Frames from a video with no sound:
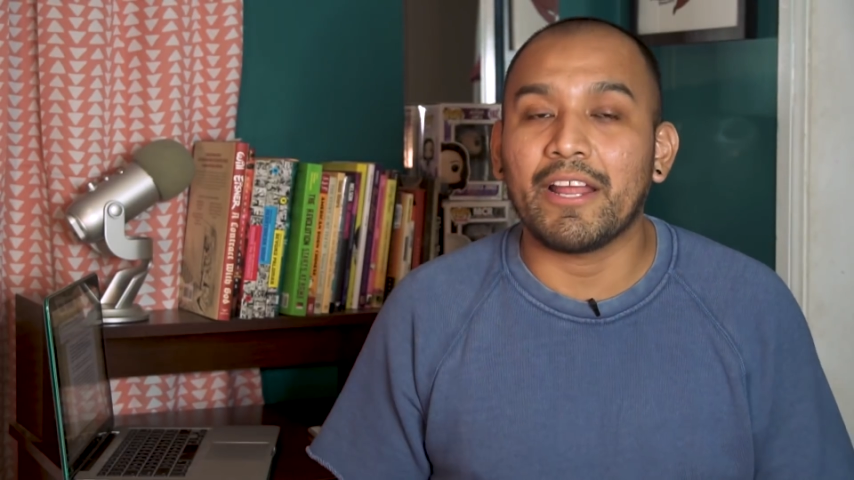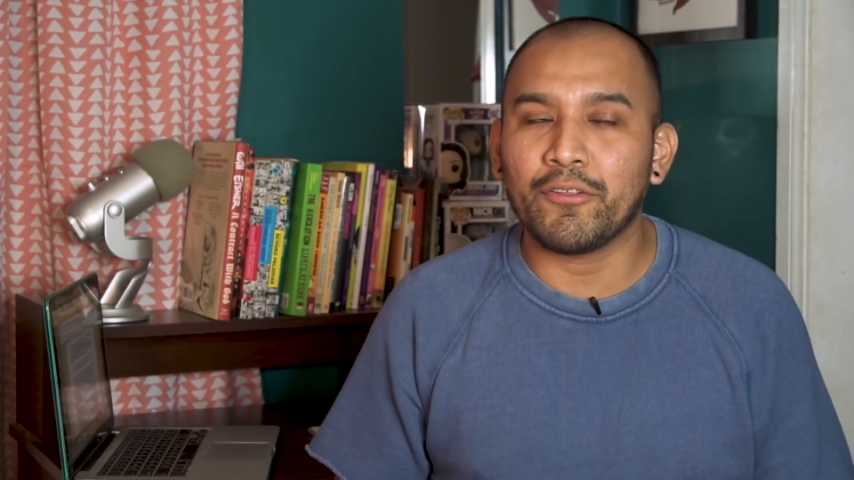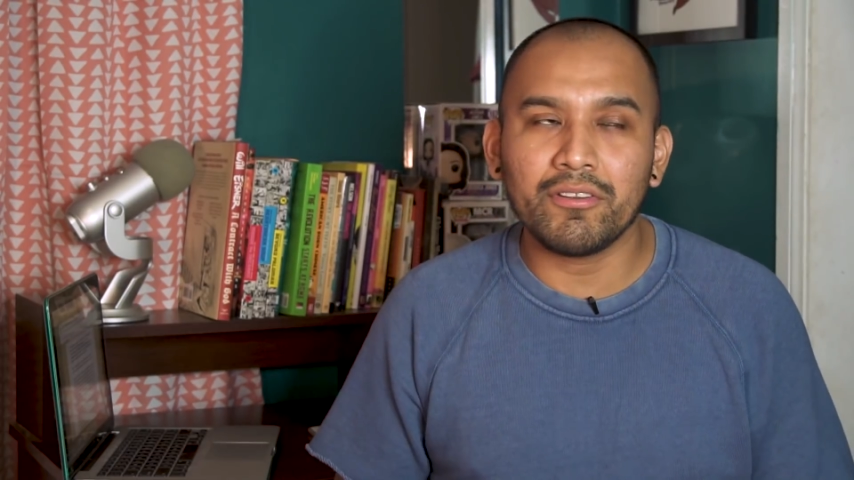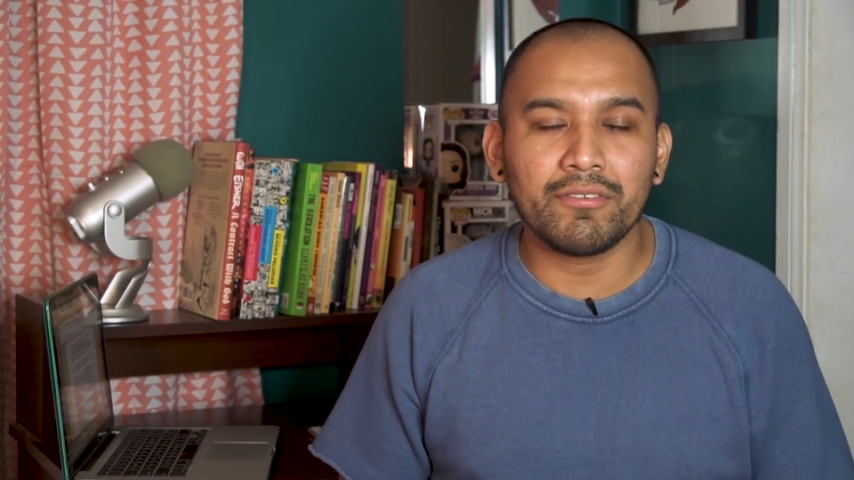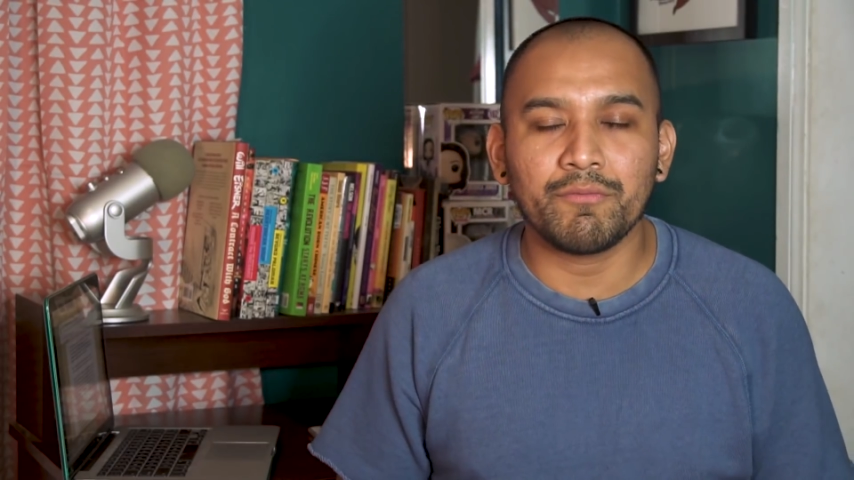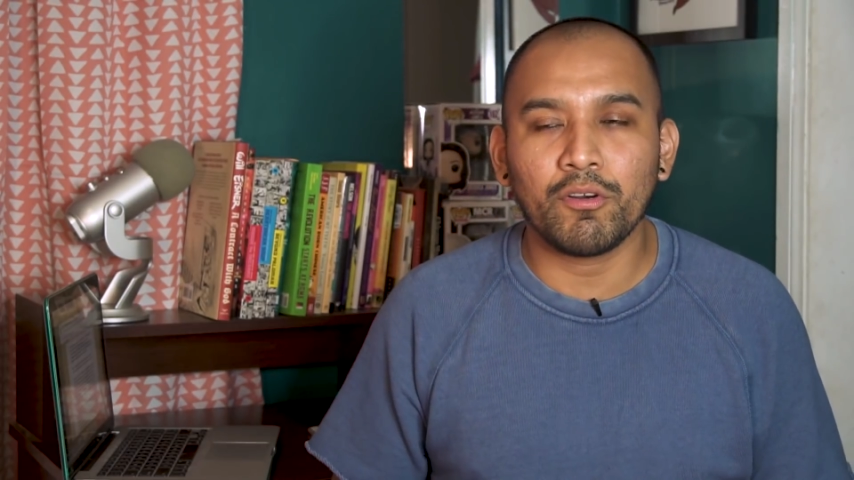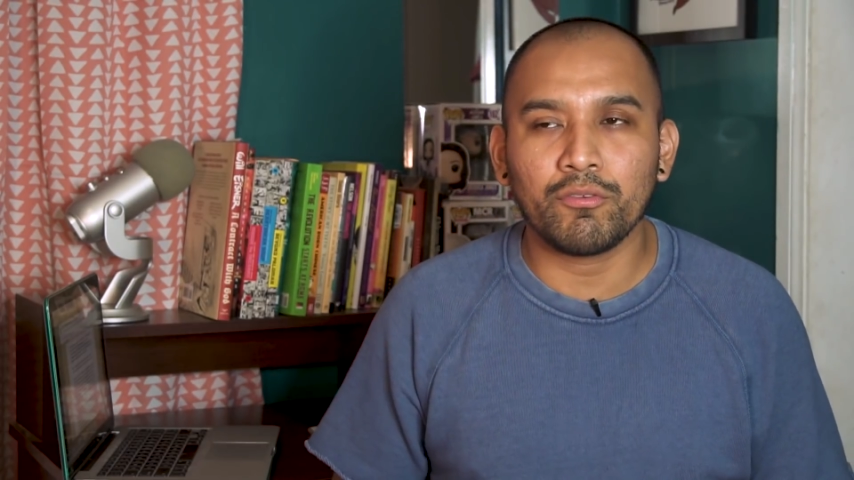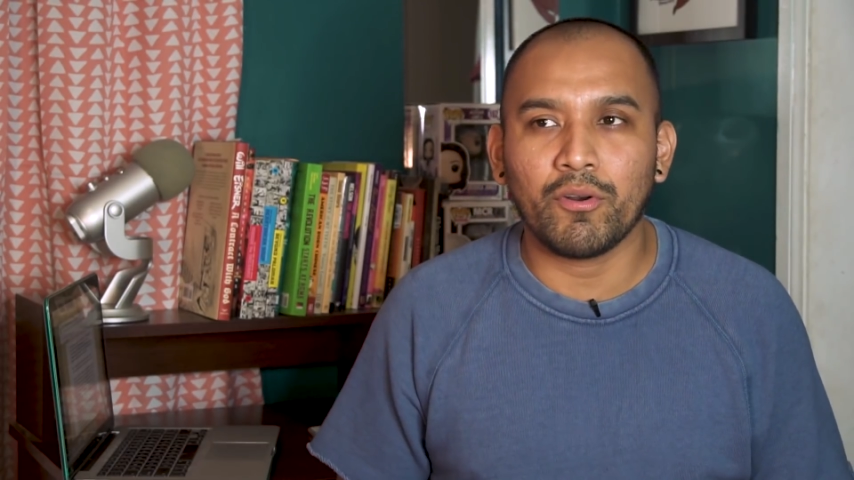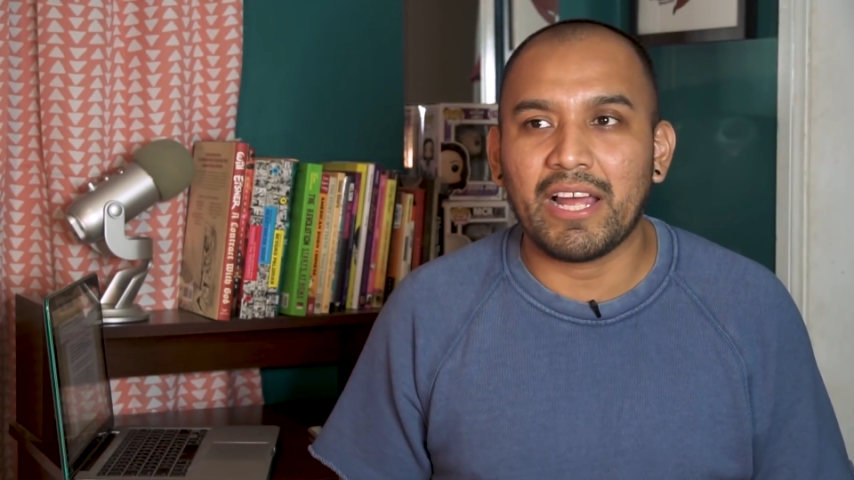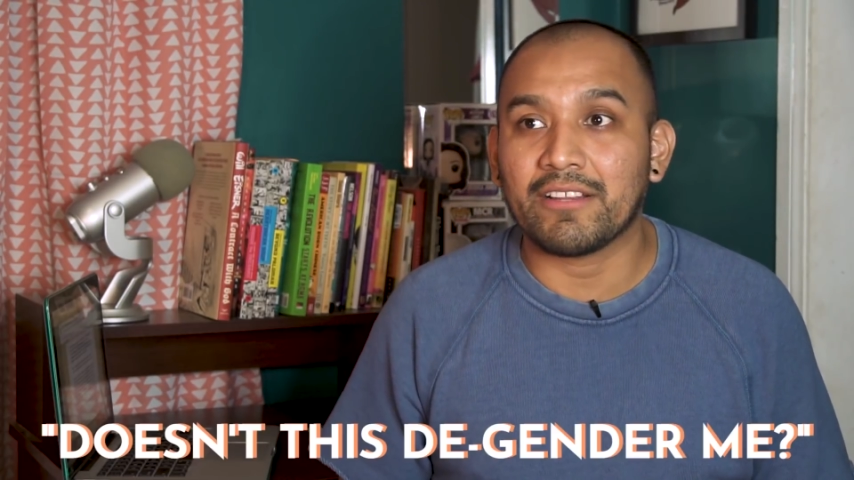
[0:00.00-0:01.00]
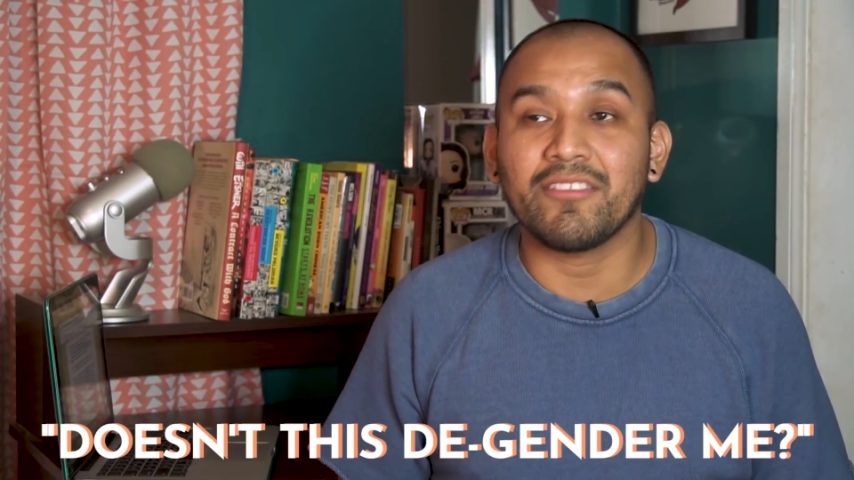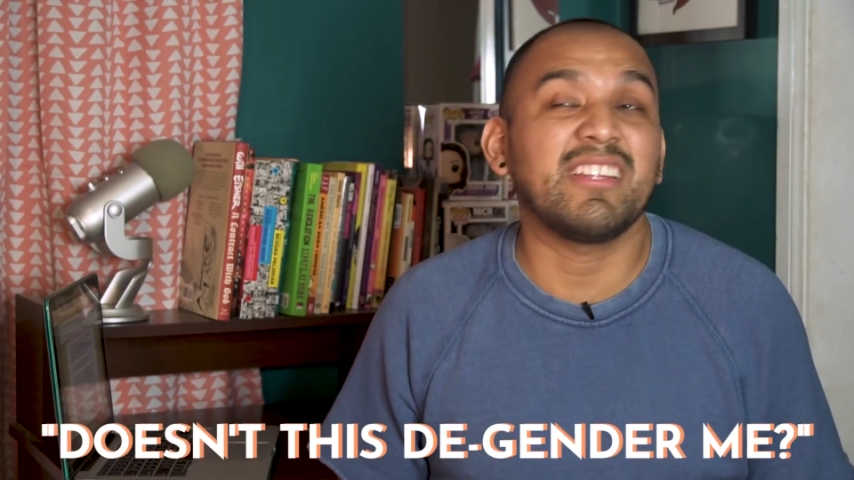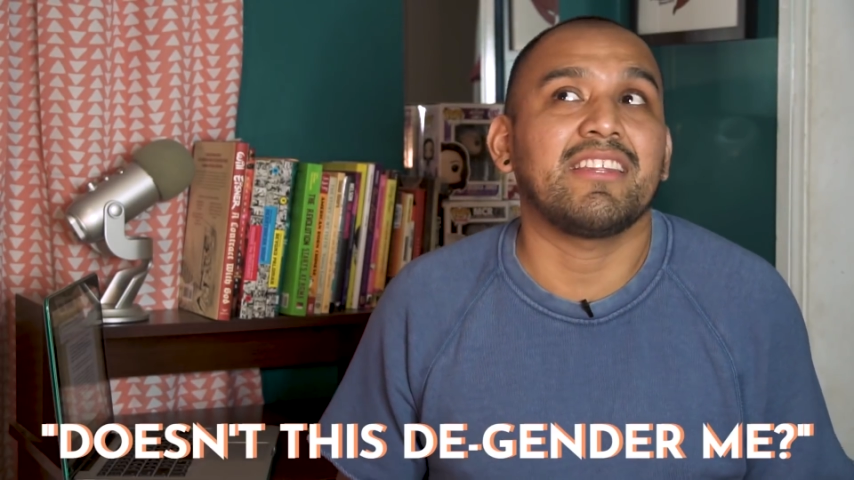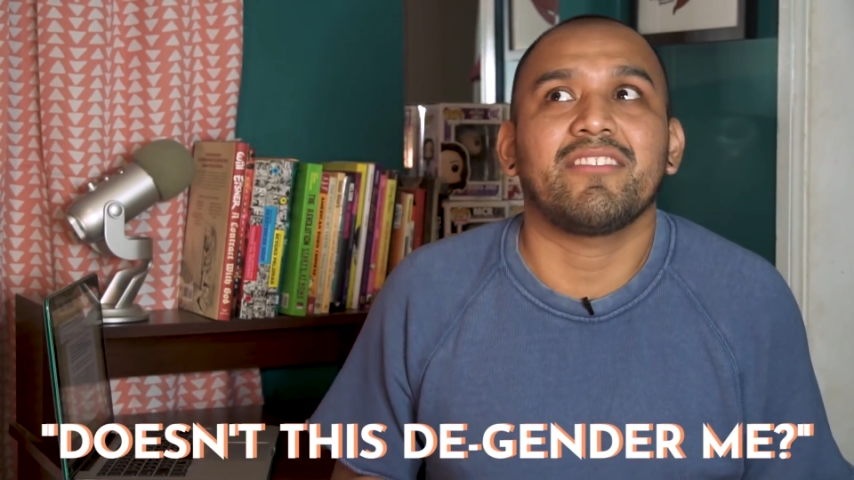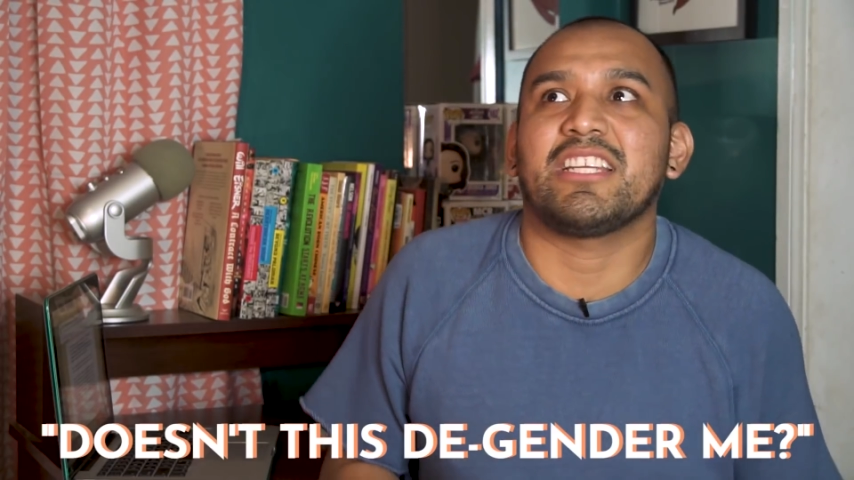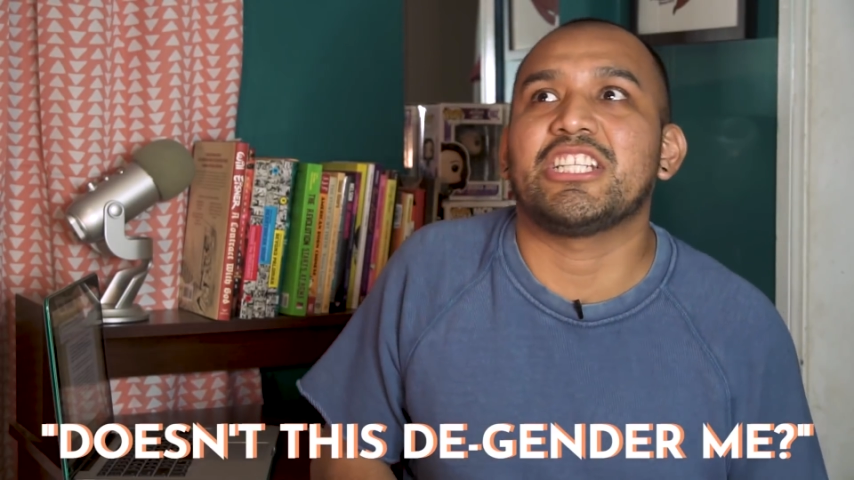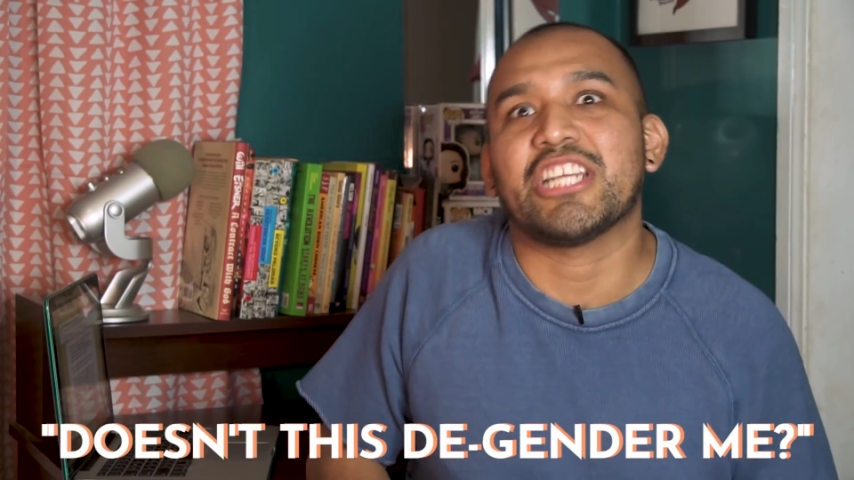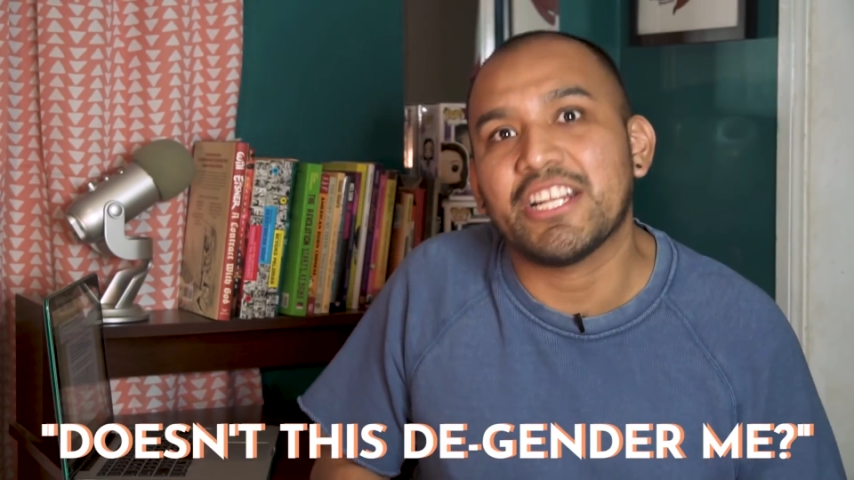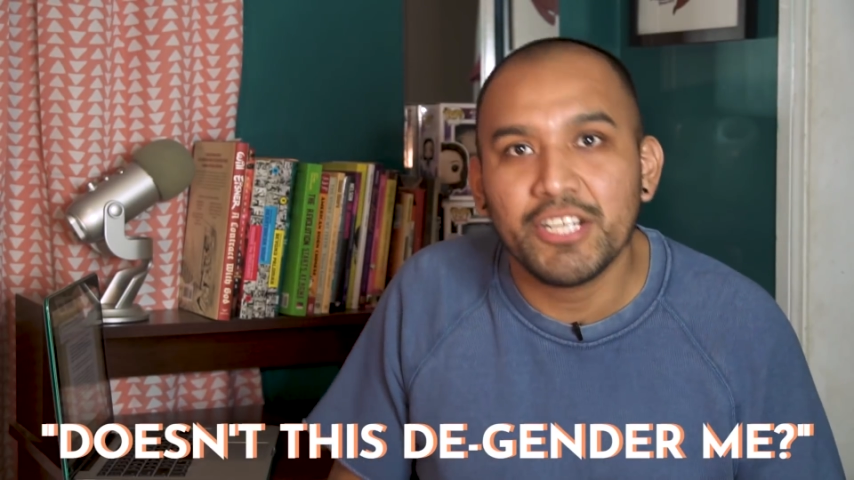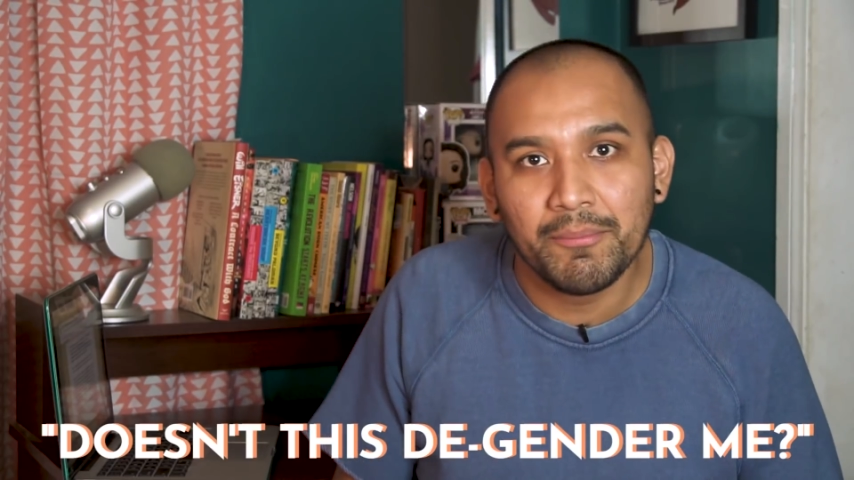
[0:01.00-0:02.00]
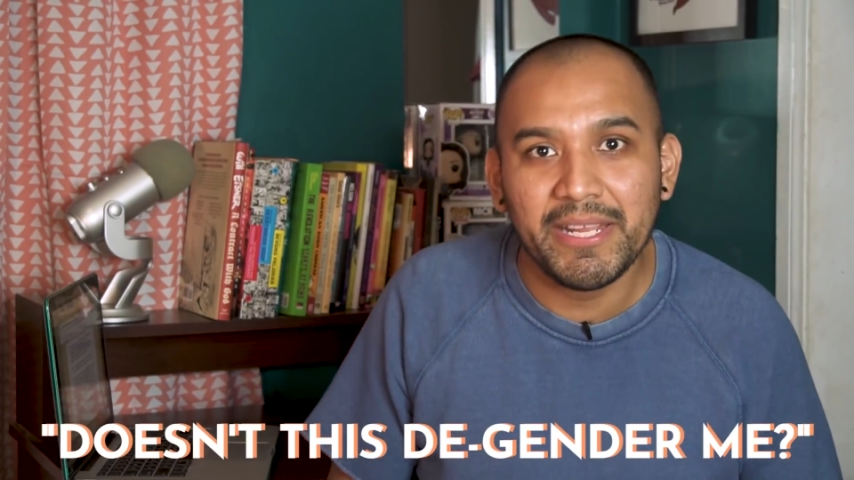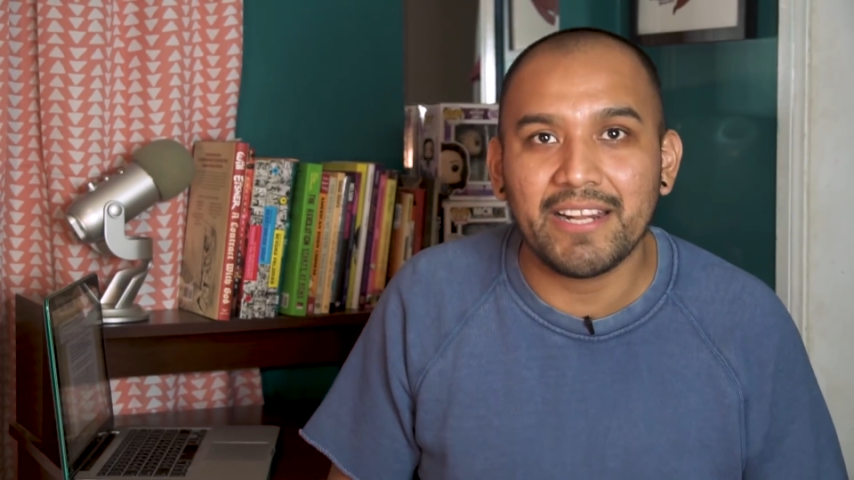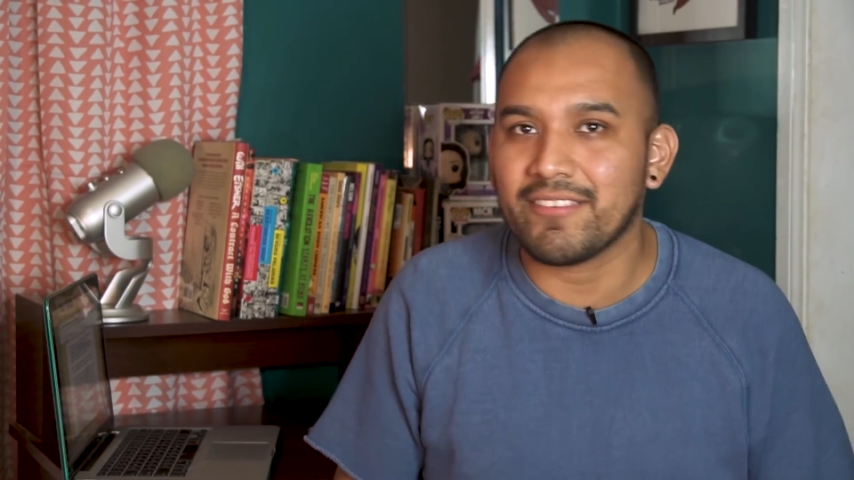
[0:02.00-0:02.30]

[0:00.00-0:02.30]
I know there's some folks who are like, doesn't this degender me?